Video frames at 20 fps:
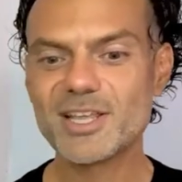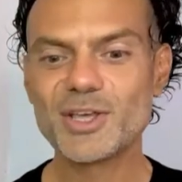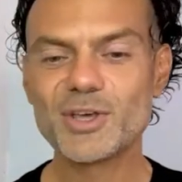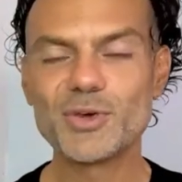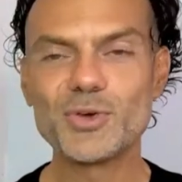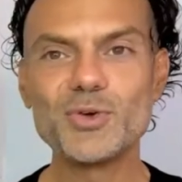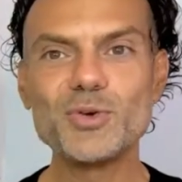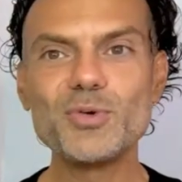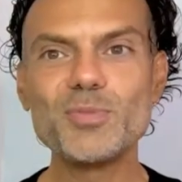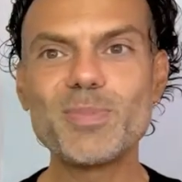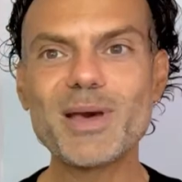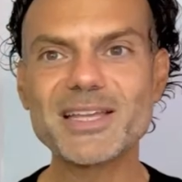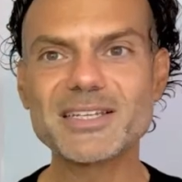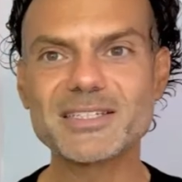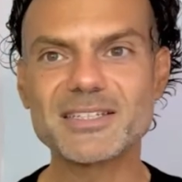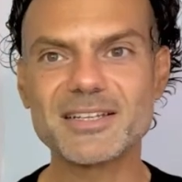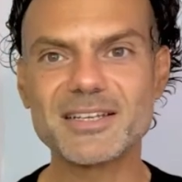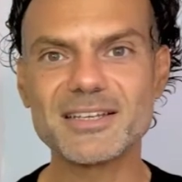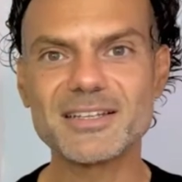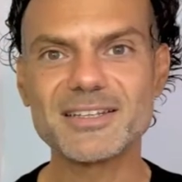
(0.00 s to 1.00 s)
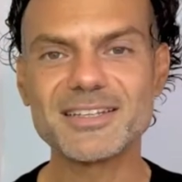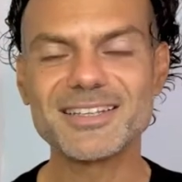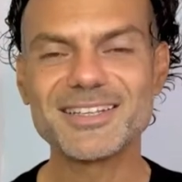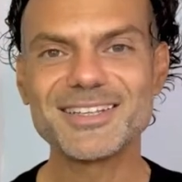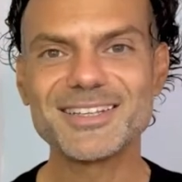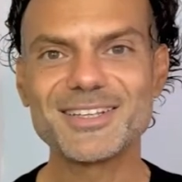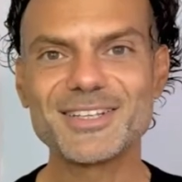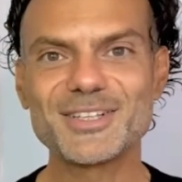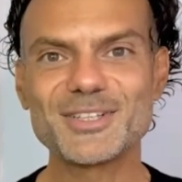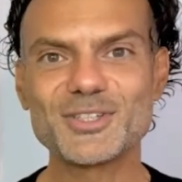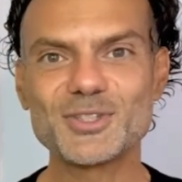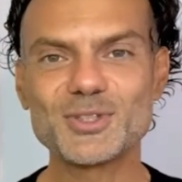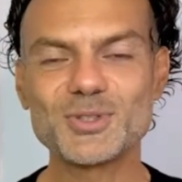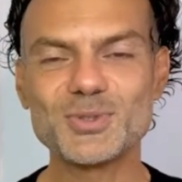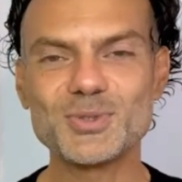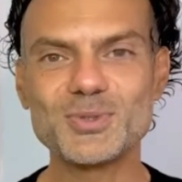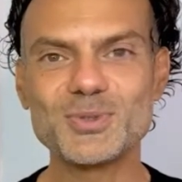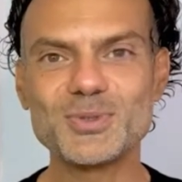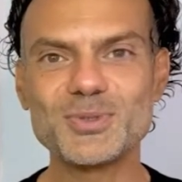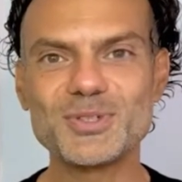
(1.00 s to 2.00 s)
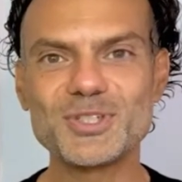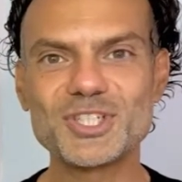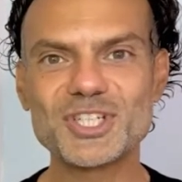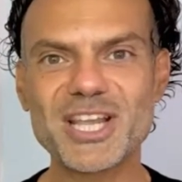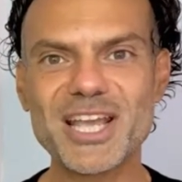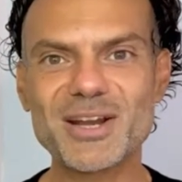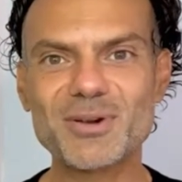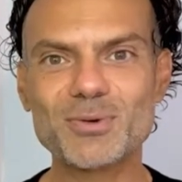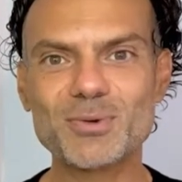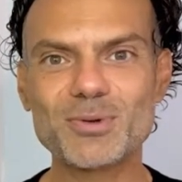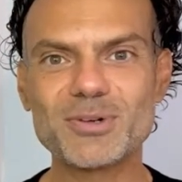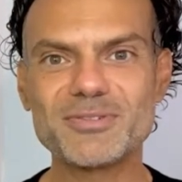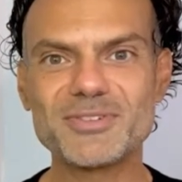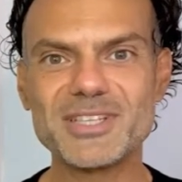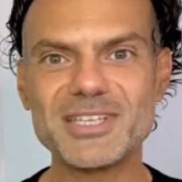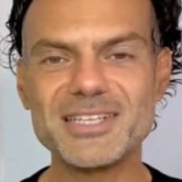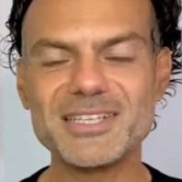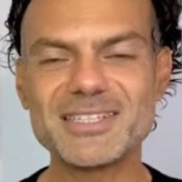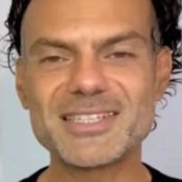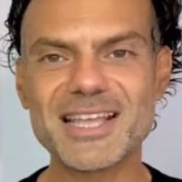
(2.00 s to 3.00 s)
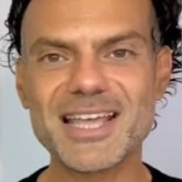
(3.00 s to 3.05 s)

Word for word: who better to share all of these